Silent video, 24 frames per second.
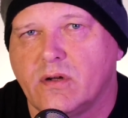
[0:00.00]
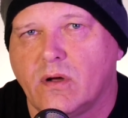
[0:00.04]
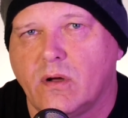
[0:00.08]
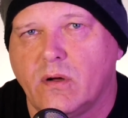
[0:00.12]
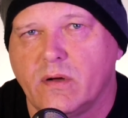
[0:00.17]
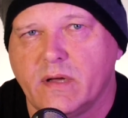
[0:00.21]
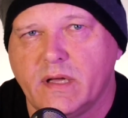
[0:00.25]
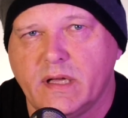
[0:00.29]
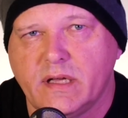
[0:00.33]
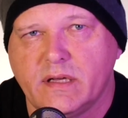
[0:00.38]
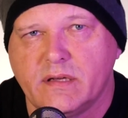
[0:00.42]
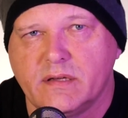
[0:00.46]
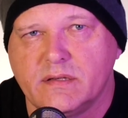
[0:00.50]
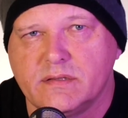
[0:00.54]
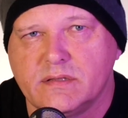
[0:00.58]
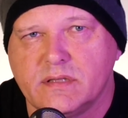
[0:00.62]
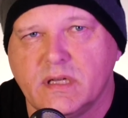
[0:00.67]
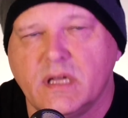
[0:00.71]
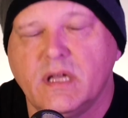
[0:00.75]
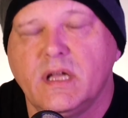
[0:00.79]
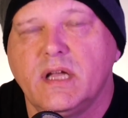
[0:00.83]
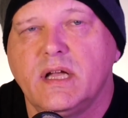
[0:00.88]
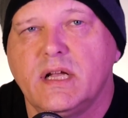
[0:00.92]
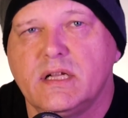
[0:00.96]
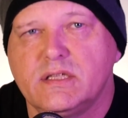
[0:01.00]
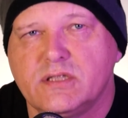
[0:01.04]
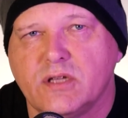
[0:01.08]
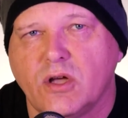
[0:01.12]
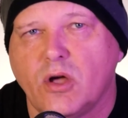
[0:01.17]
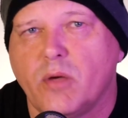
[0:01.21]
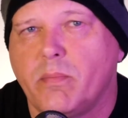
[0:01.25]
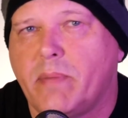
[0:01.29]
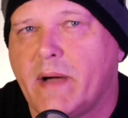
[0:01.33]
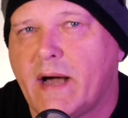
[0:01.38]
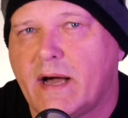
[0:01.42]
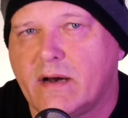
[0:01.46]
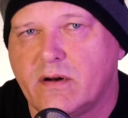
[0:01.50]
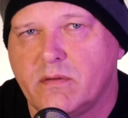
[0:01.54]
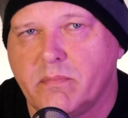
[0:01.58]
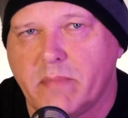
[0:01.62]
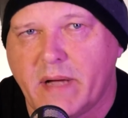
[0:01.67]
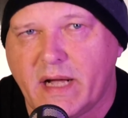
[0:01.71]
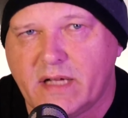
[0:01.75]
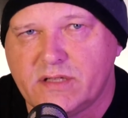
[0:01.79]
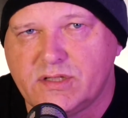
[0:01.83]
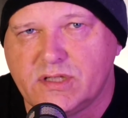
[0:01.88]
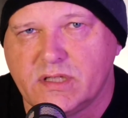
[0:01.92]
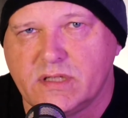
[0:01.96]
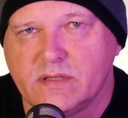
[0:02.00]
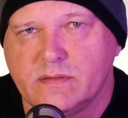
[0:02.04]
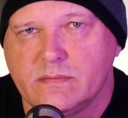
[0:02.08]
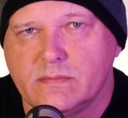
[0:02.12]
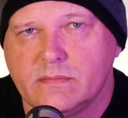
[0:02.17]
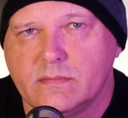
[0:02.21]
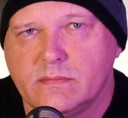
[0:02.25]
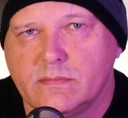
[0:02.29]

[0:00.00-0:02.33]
dog is. It's all pattern matching.